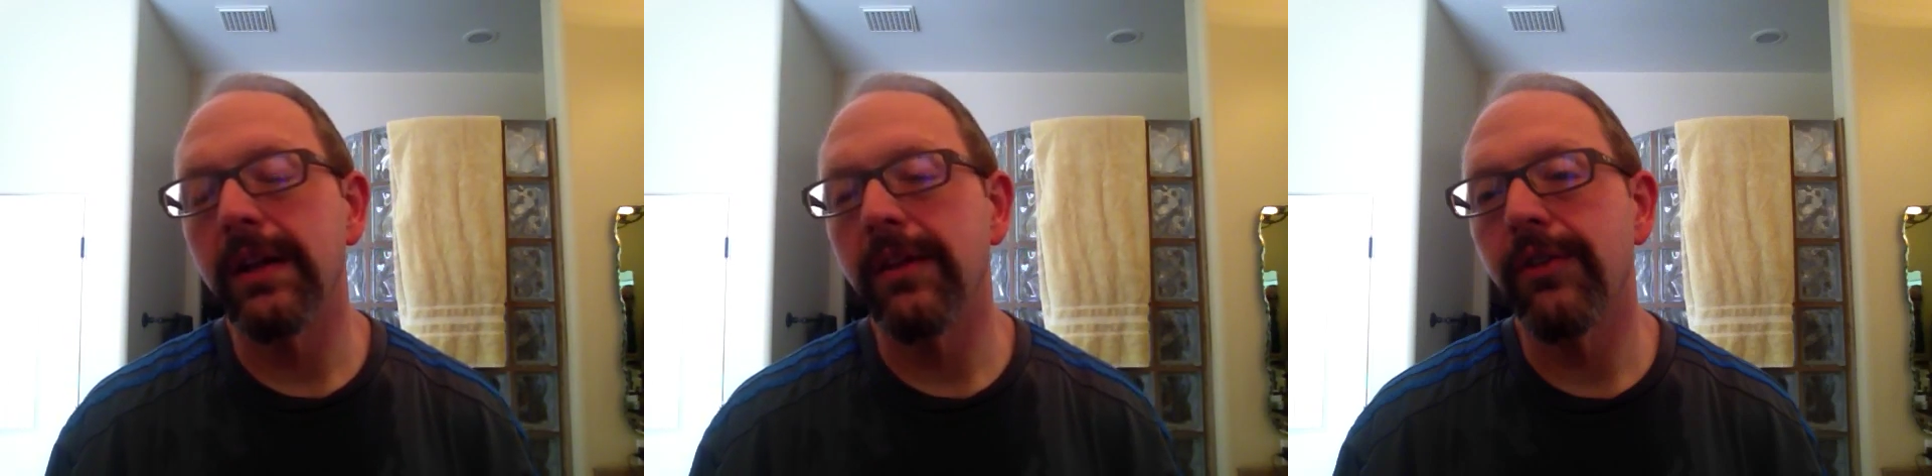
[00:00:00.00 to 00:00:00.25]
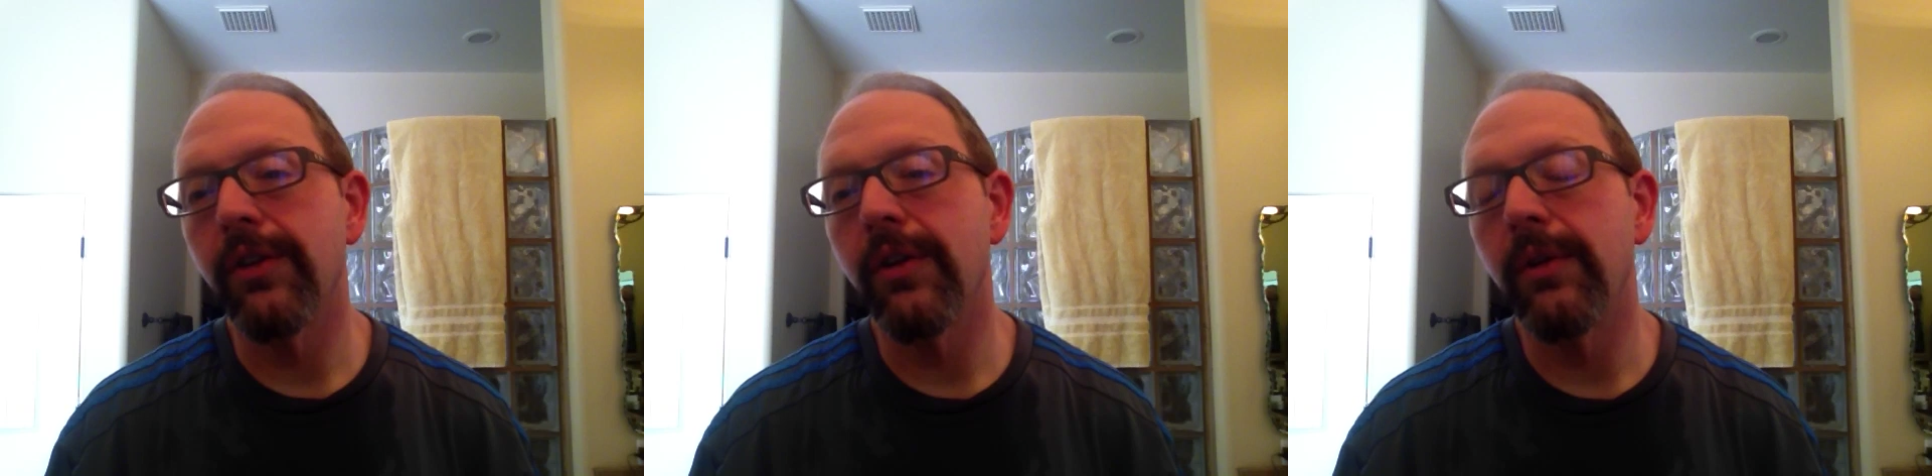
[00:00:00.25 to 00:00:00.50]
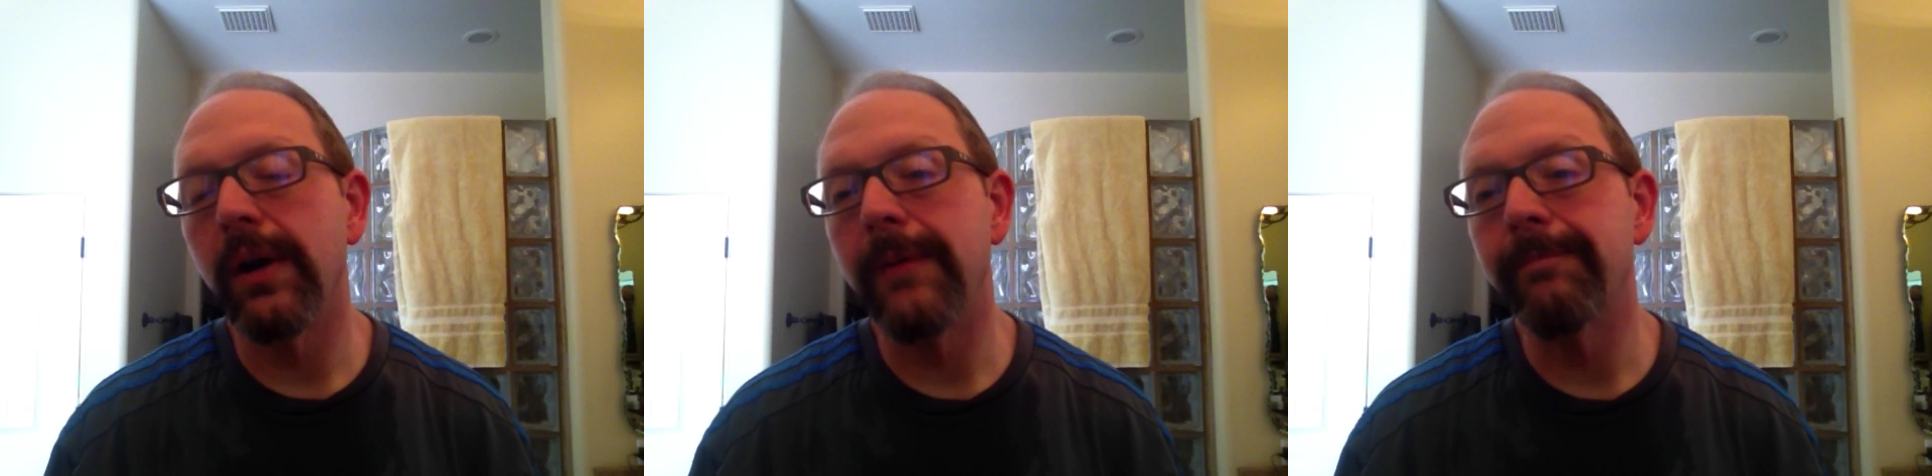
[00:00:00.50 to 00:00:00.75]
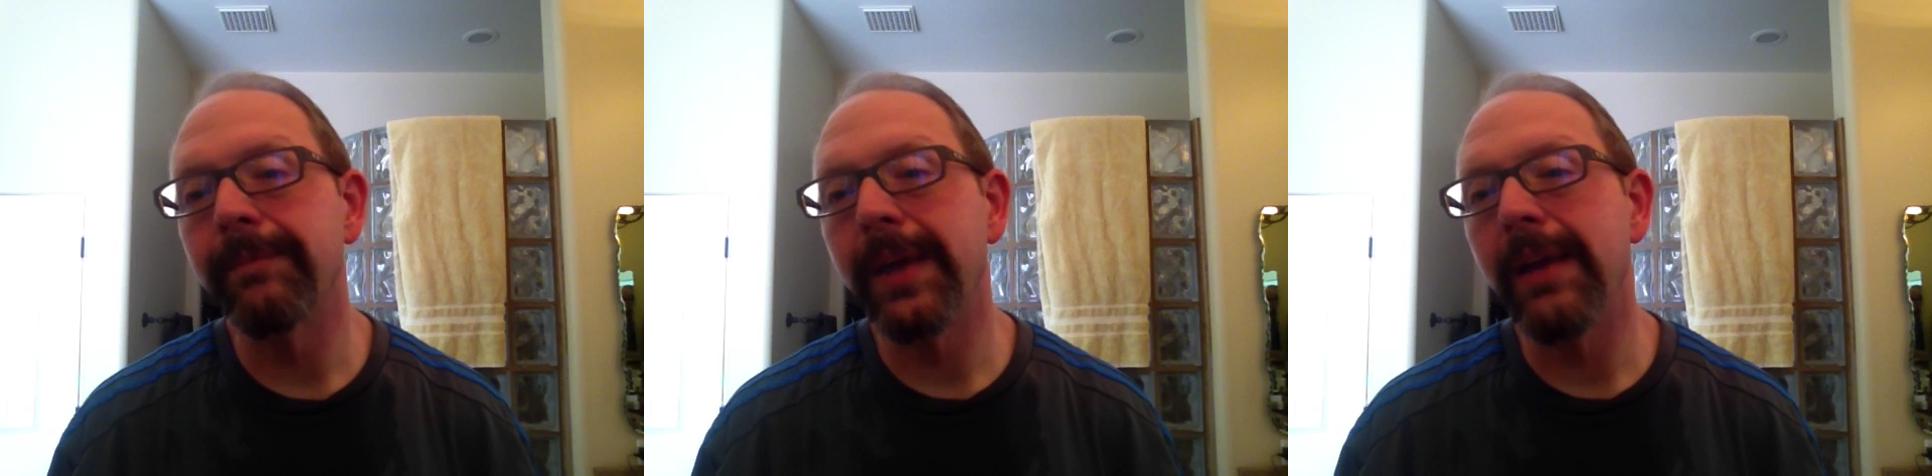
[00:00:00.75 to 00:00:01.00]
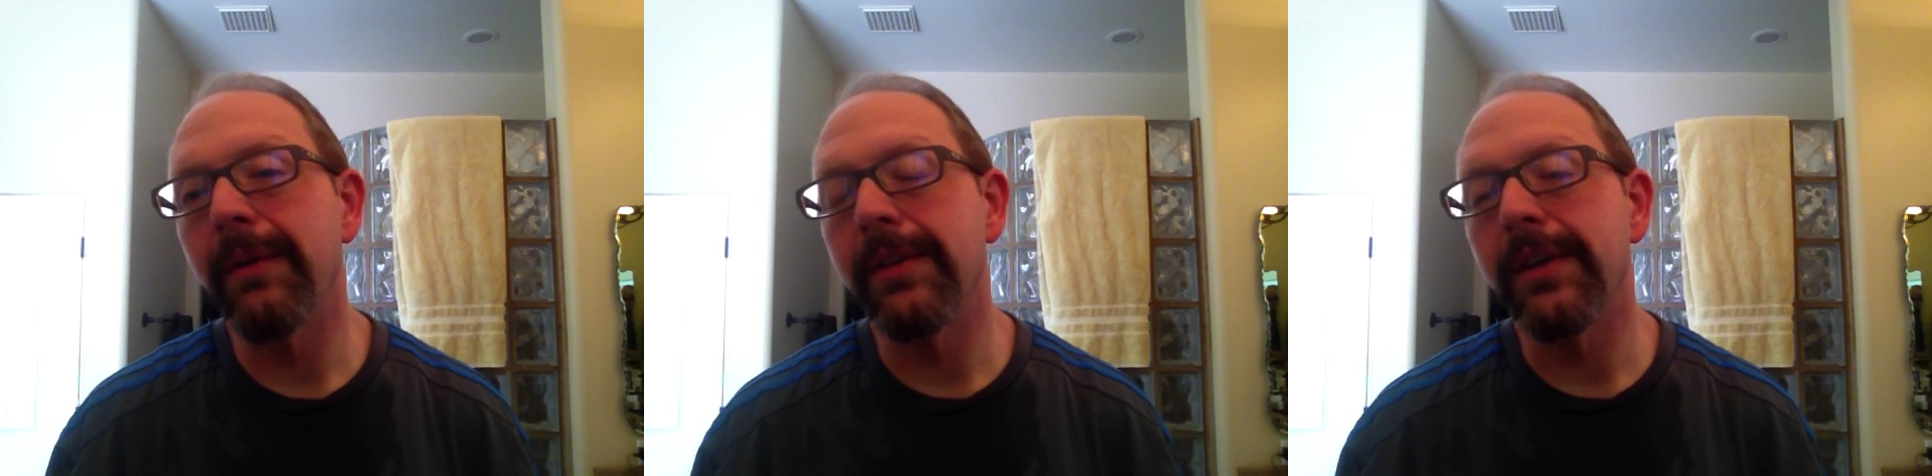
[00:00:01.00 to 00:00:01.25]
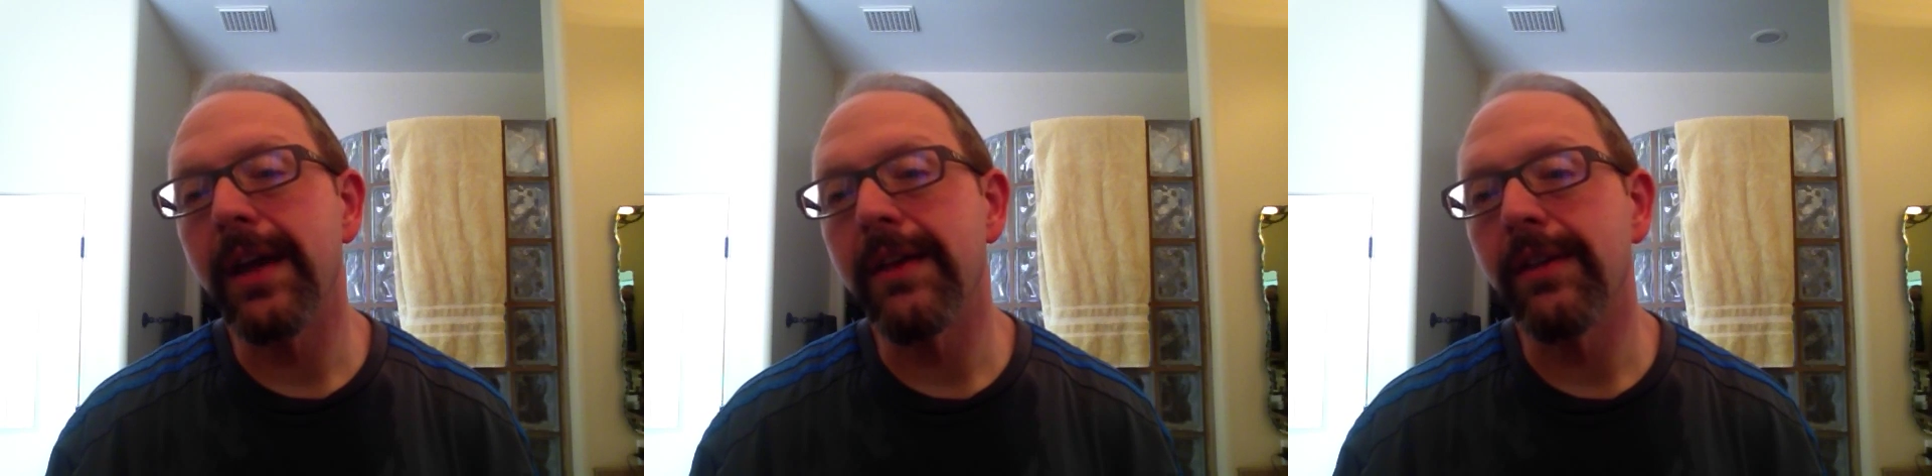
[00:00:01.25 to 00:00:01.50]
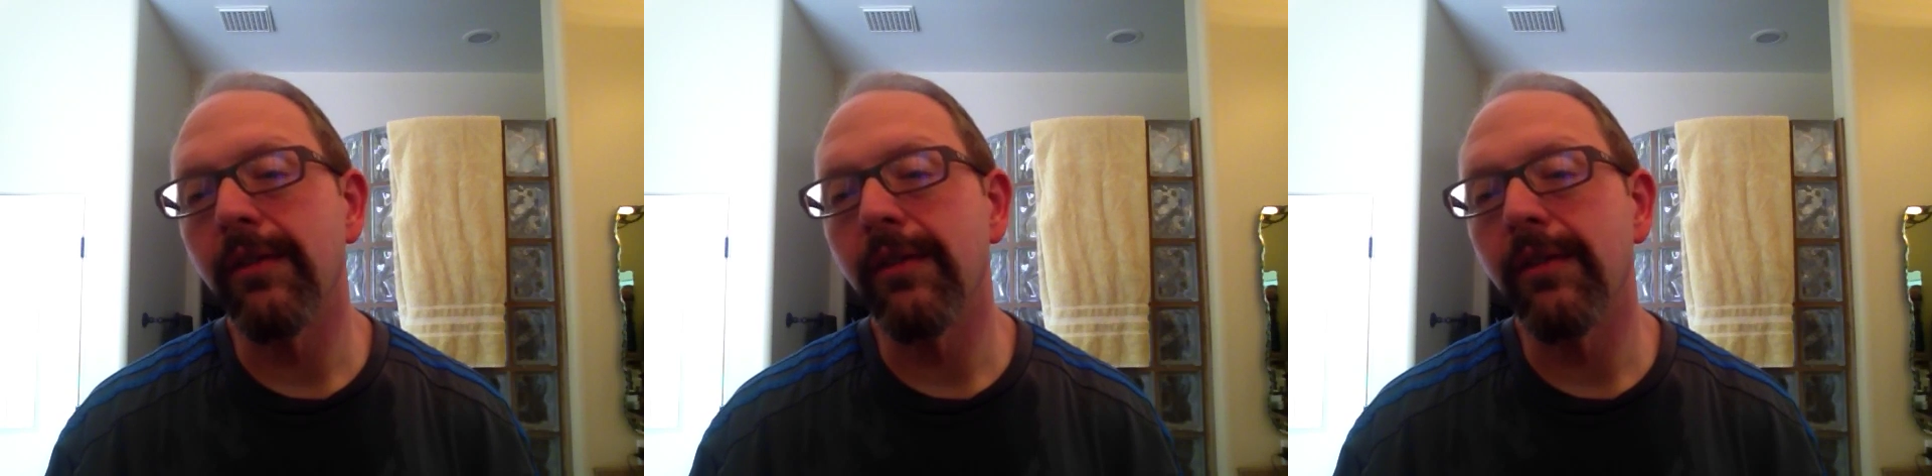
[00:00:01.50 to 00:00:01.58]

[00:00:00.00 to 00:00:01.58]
So anyways guys,